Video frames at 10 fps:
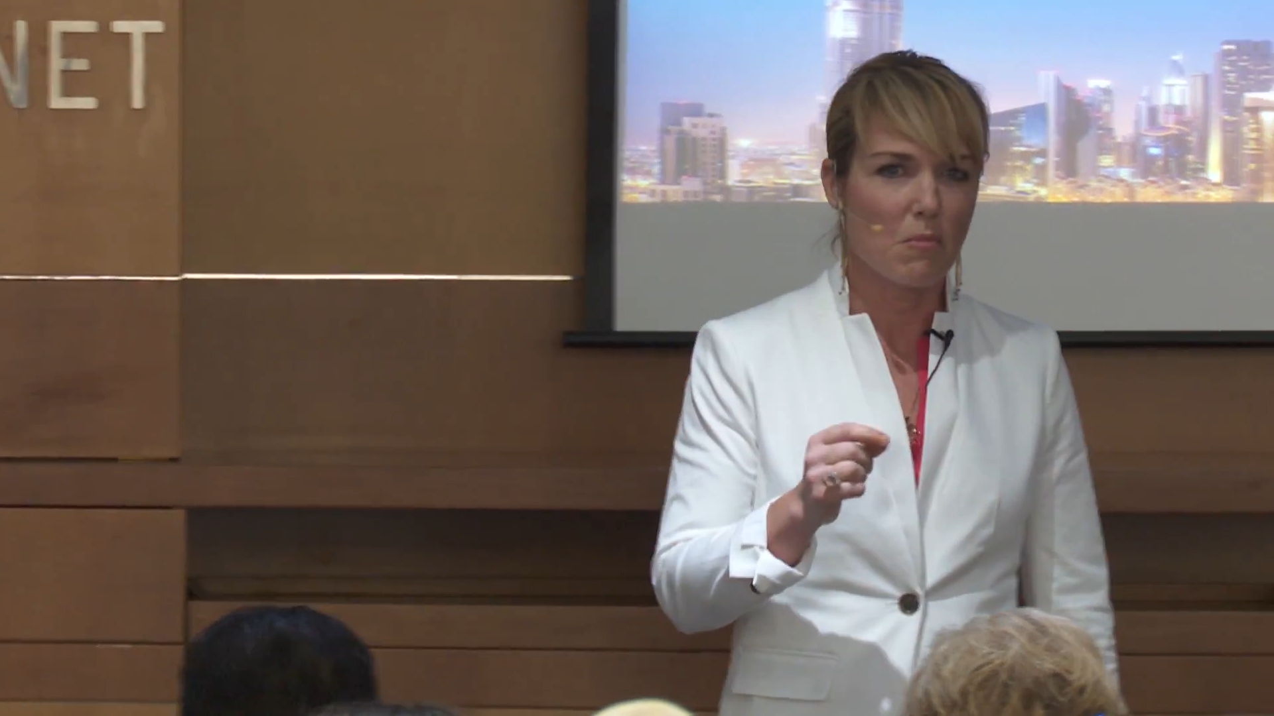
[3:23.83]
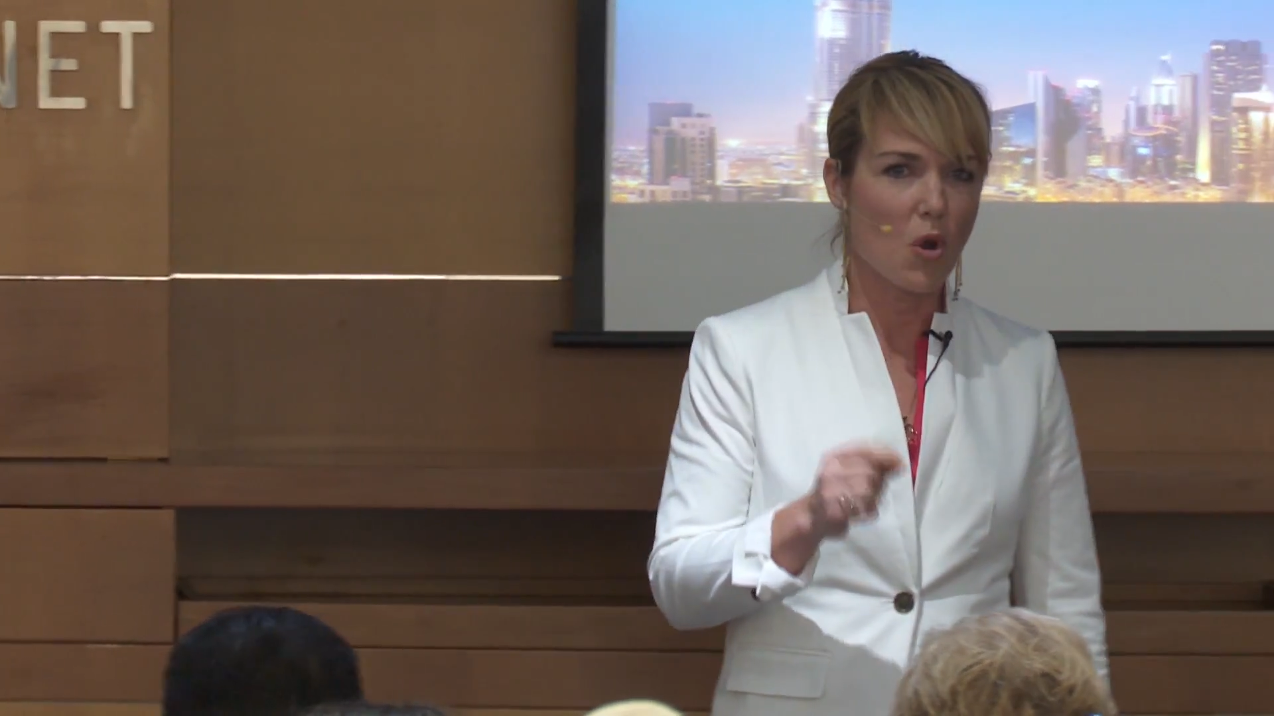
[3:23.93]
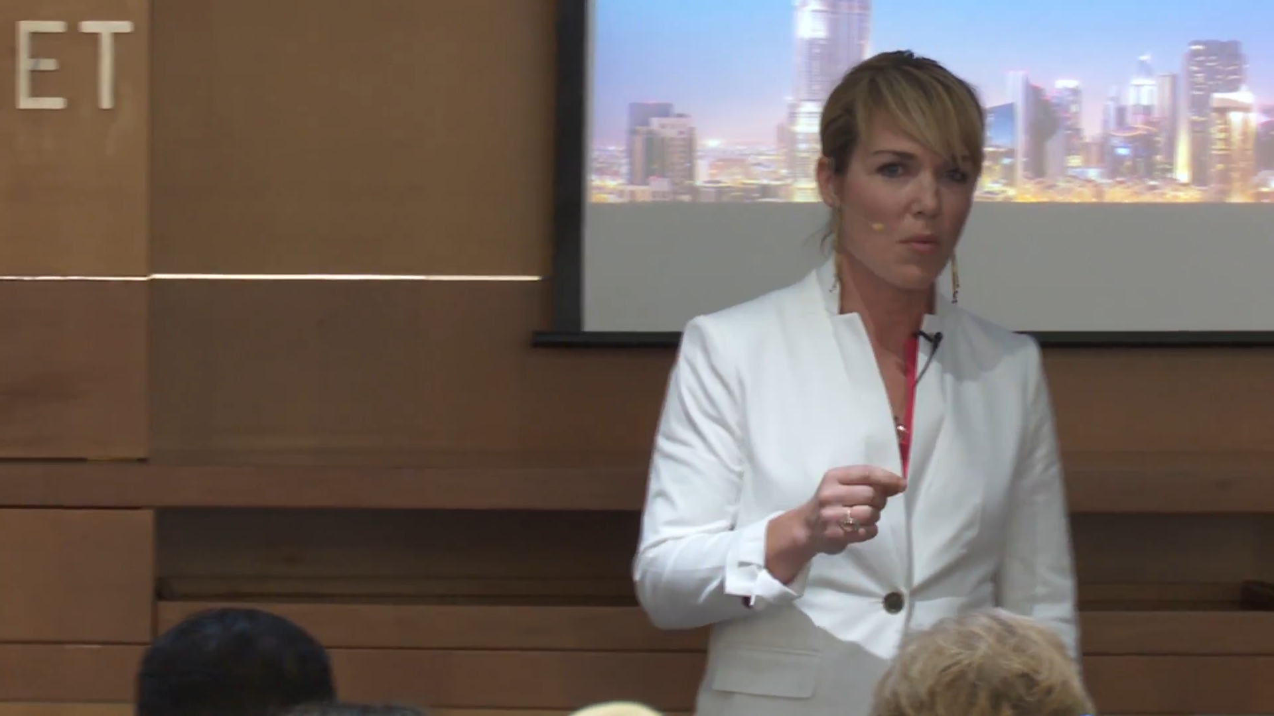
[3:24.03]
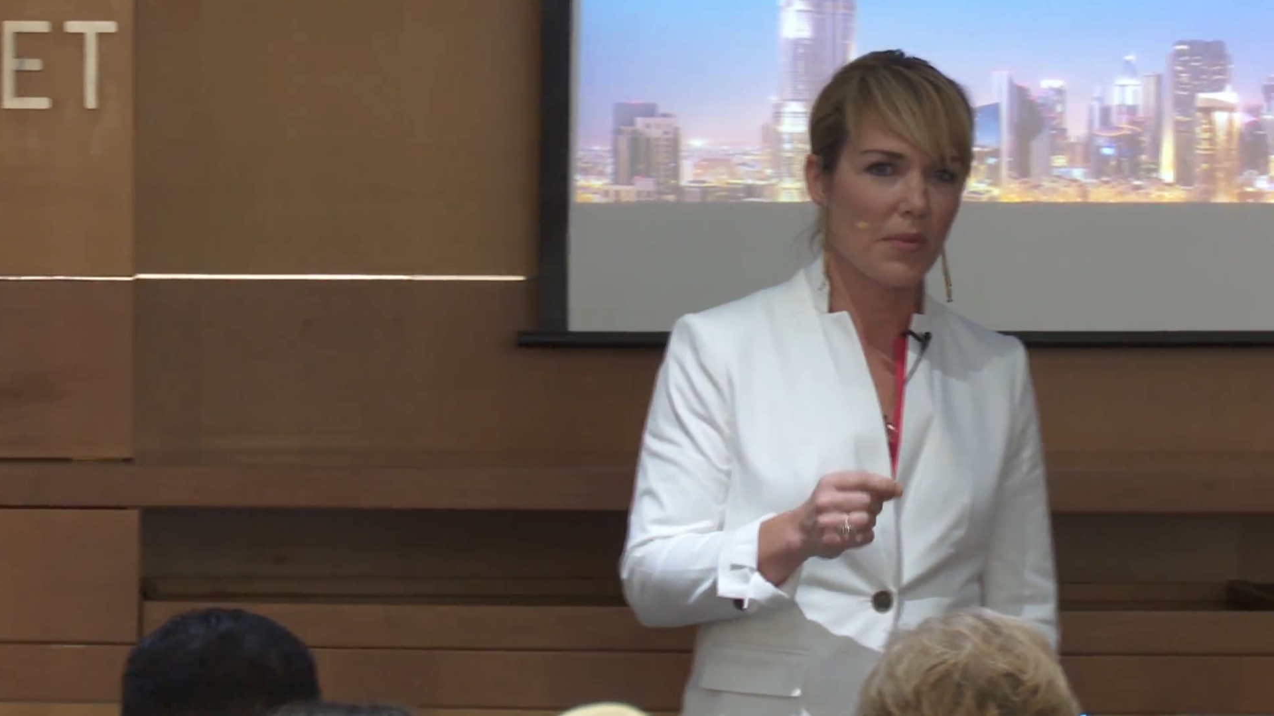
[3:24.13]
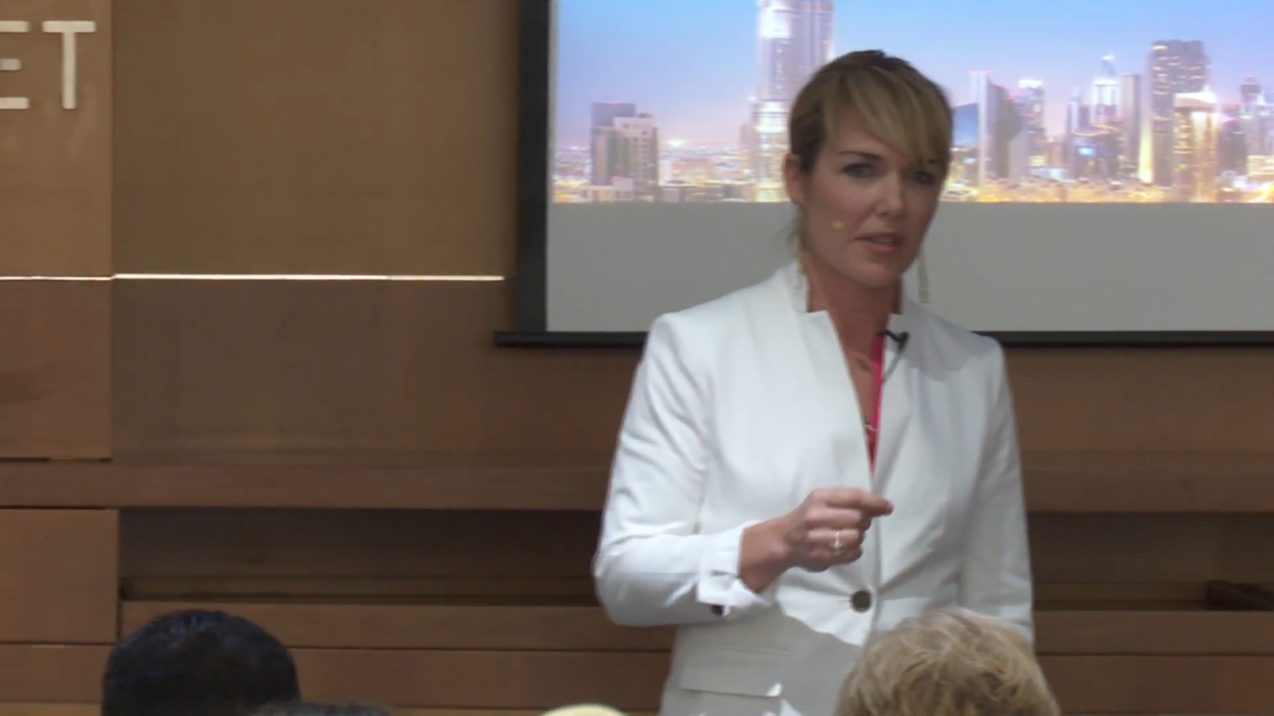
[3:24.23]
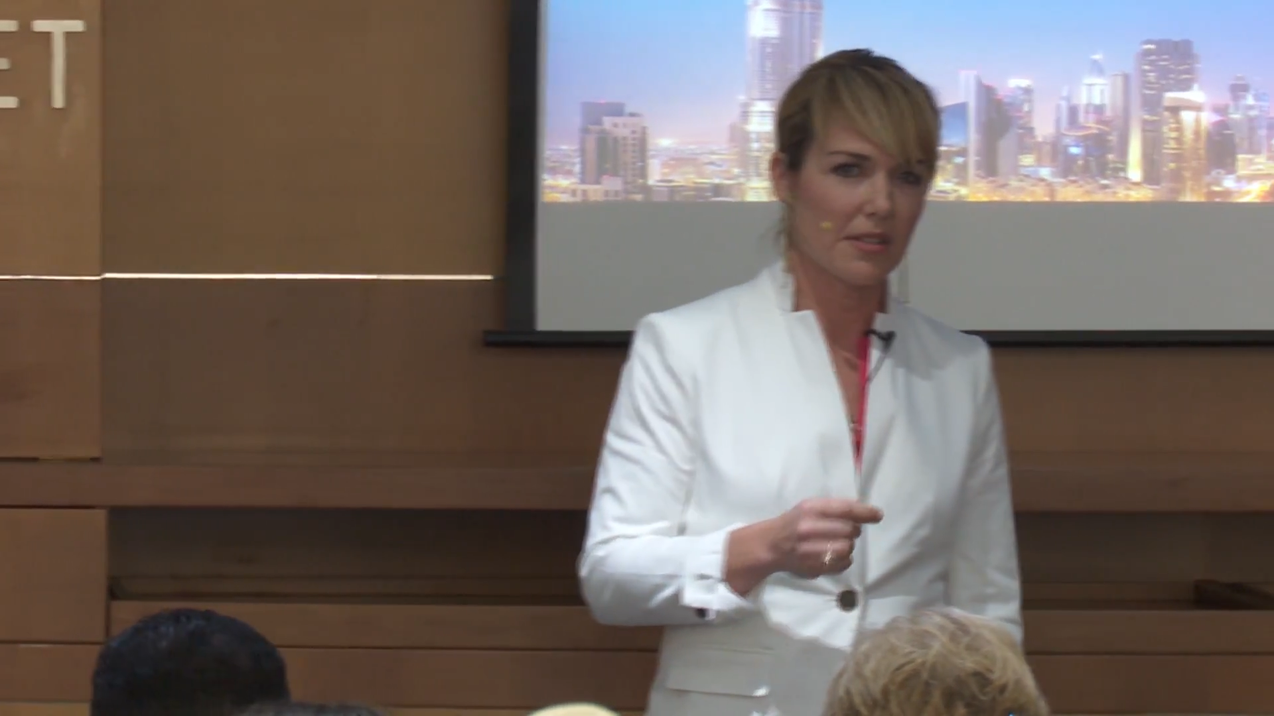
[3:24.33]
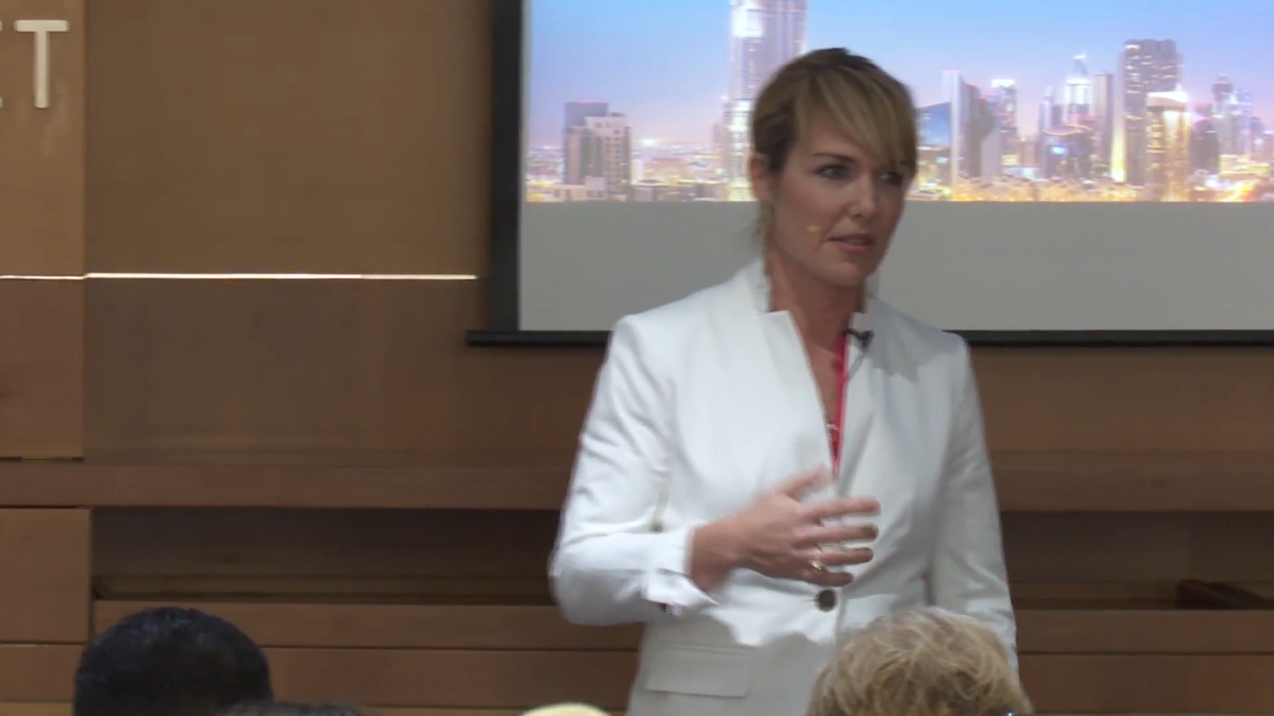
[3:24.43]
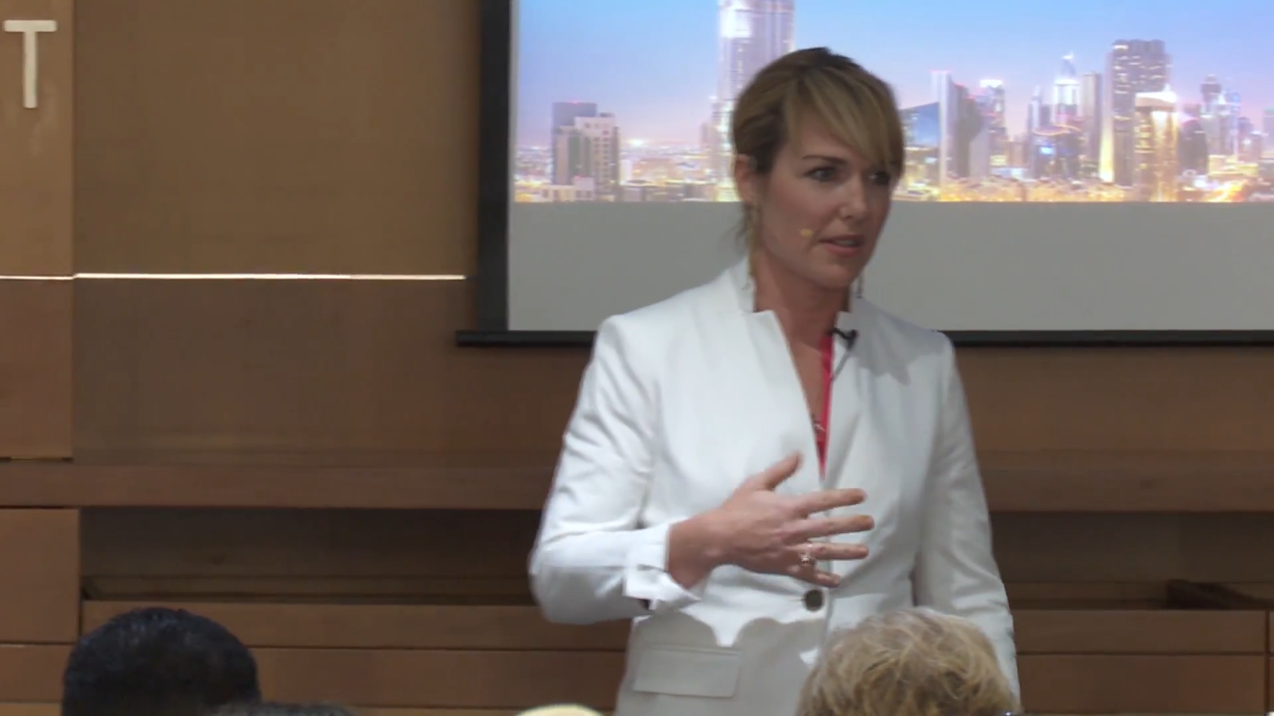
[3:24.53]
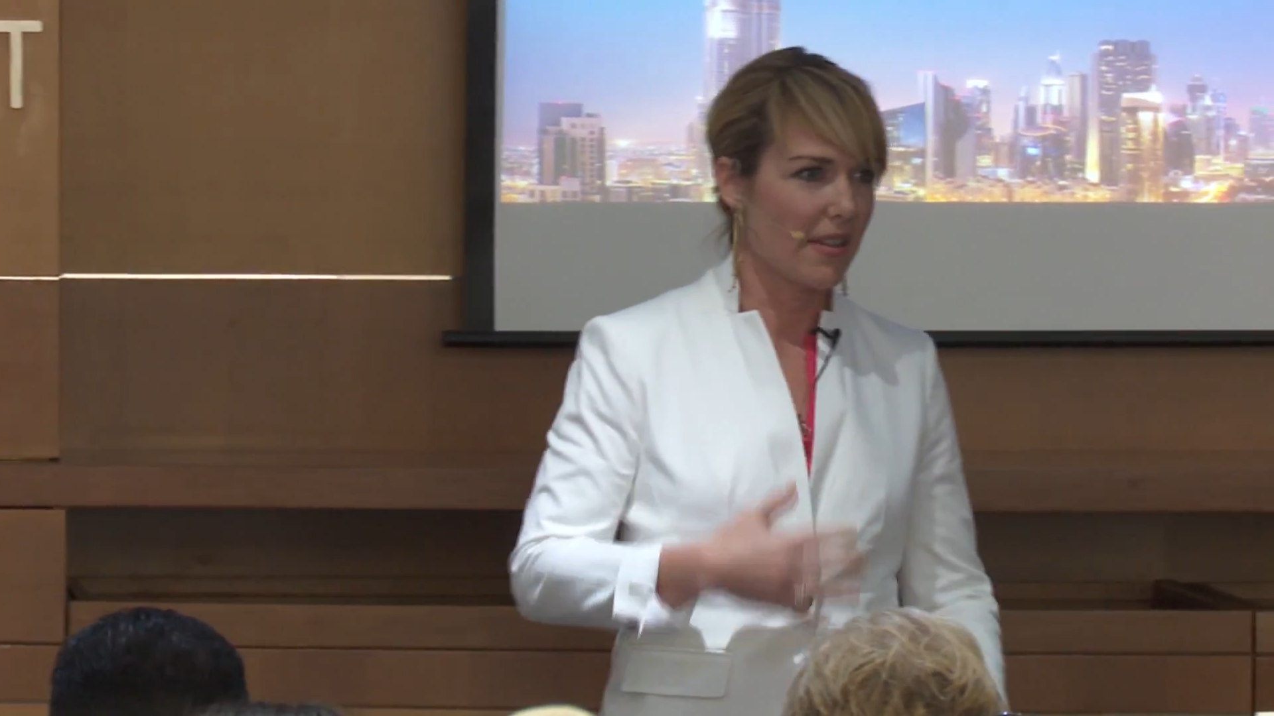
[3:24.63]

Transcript: moments